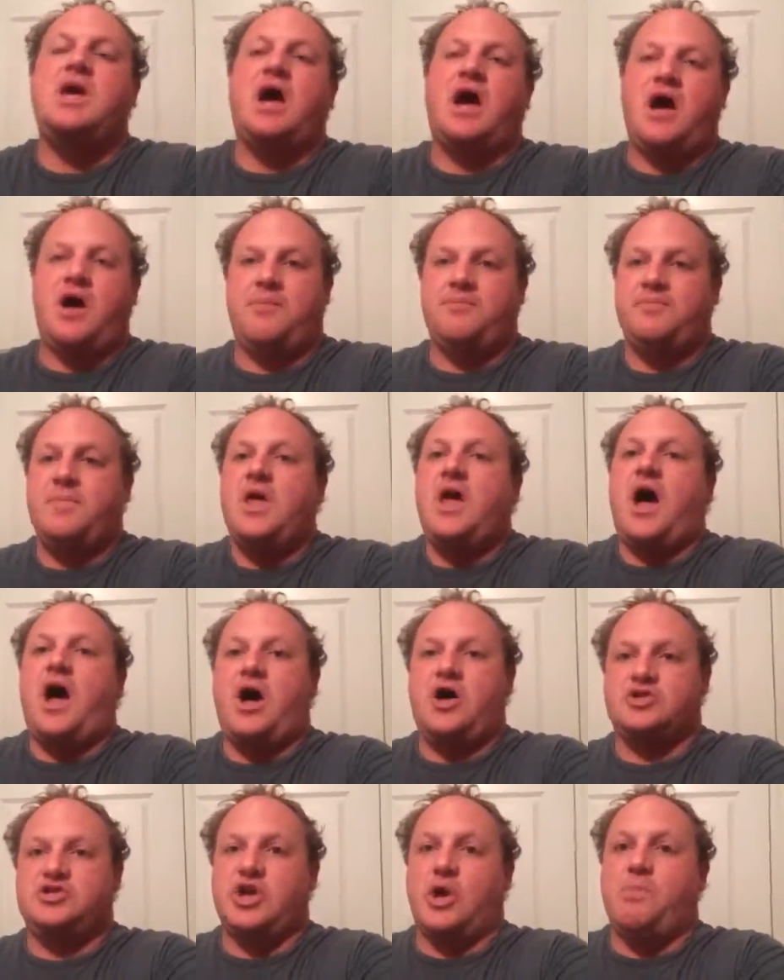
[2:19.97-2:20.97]
Um,
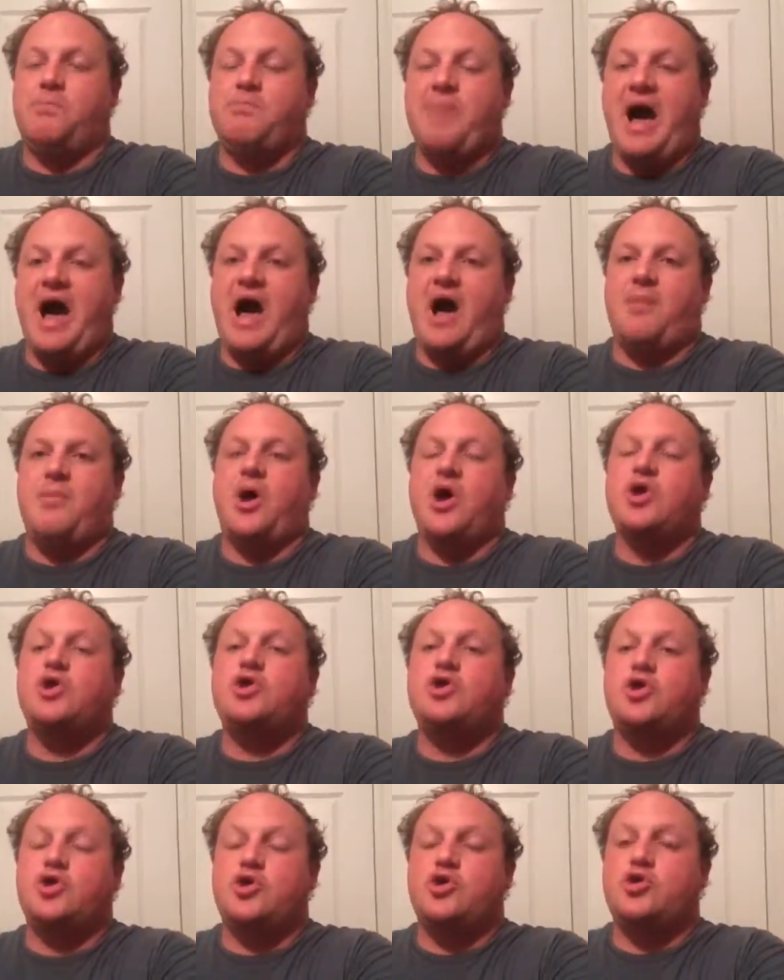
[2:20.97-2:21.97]
also, Bob
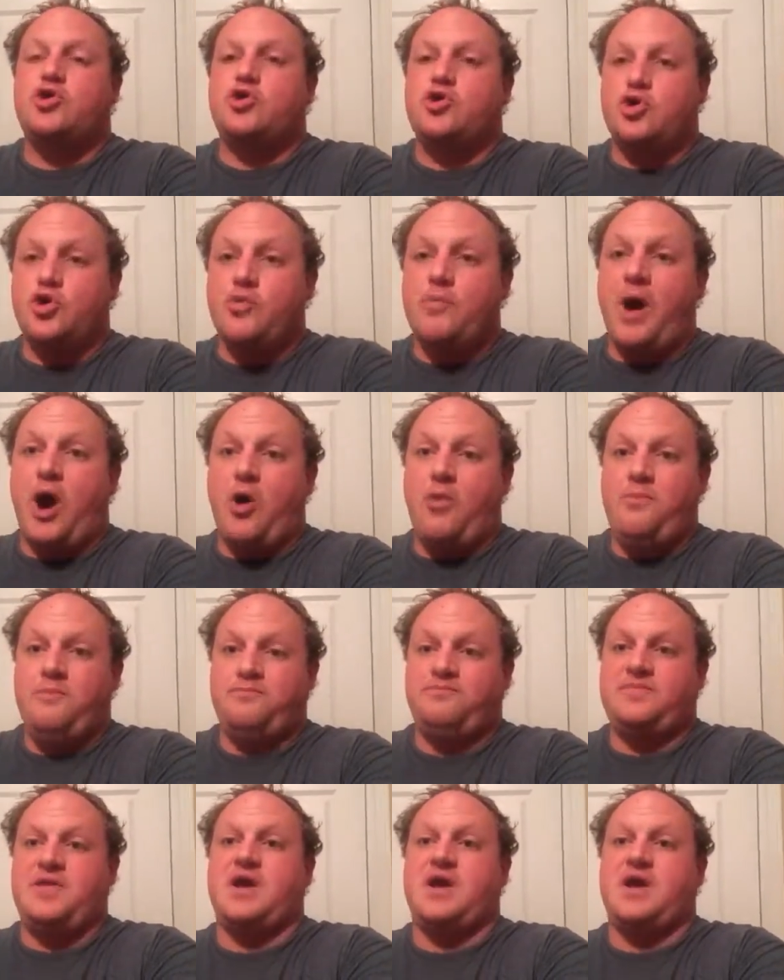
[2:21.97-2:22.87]
Kubo,